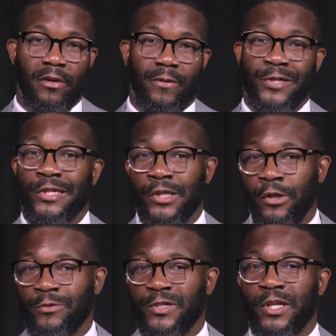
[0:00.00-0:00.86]
This
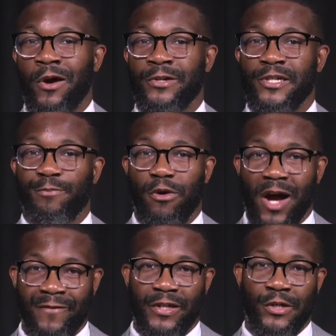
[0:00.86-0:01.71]
includes the largest
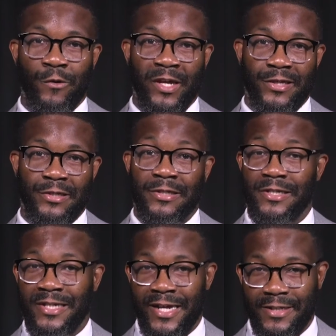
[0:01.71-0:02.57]
private donation to
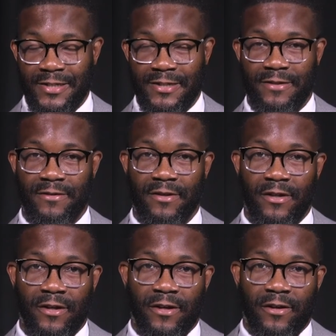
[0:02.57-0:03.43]
date,
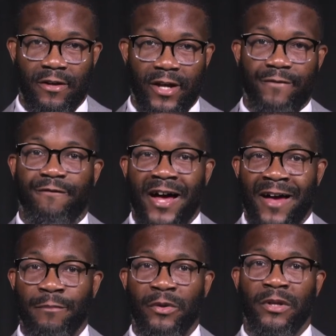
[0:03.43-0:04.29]
a
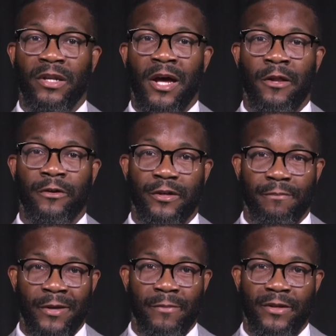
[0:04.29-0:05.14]
$5 million
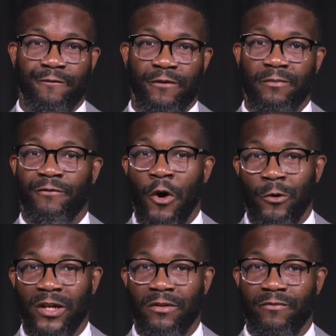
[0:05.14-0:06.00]
commitment from
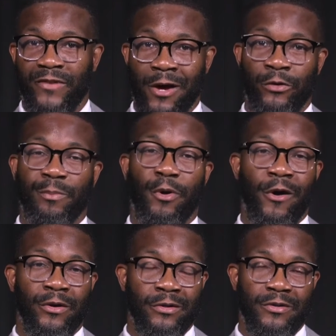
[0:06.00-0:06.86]
Vulcan Value
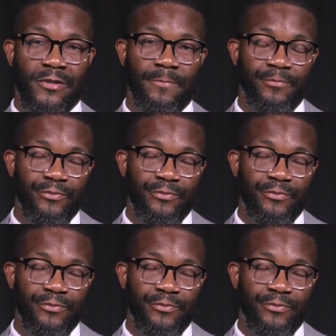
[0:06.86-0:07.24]
Partners,